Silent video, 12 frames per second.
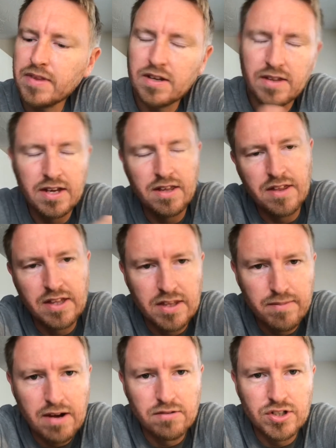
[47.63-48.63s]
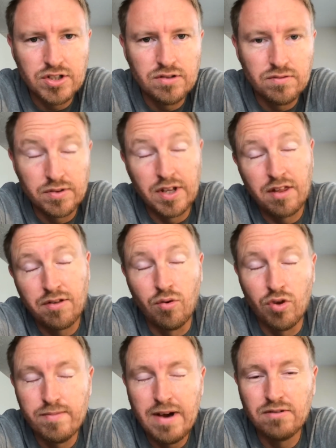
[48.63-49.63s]
They thought the mount
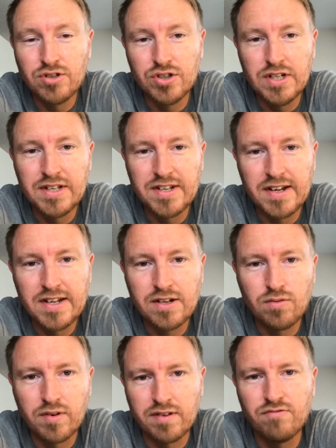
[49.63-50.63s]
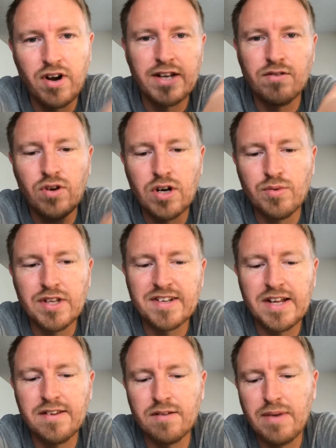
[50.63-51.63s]
tune intake wasn't running right with a
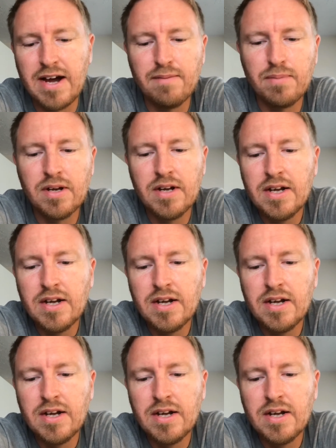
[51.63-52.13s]
standard map,